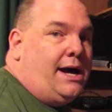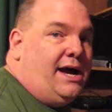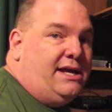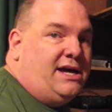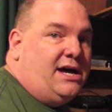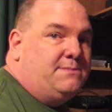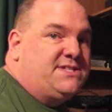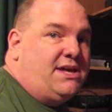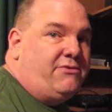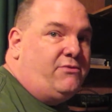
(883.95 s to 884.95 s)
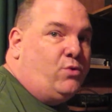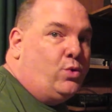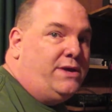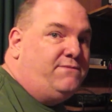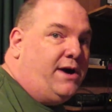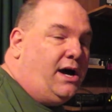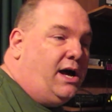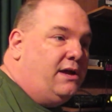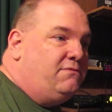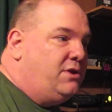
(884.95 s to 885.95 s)
ICOM
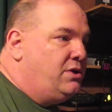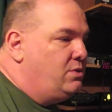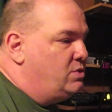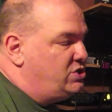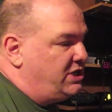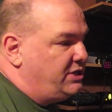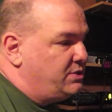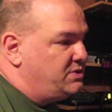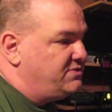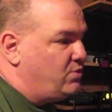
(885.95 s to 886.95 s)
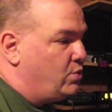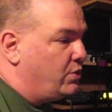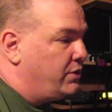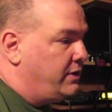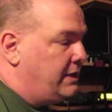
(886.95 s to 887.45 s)
745, which I use for